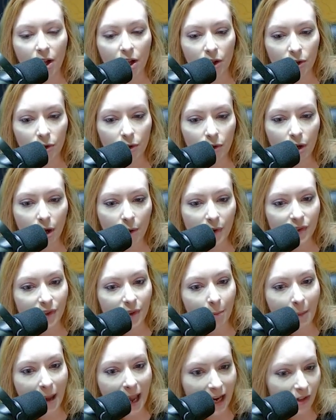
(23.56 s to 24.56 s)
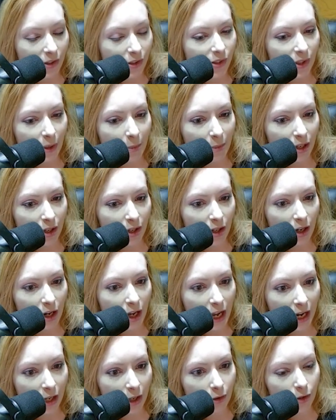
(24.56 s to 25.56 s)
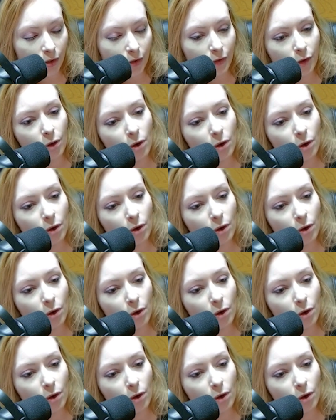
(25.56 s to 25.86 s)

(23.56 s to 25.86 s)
Uugo is a battle summoner, a herald for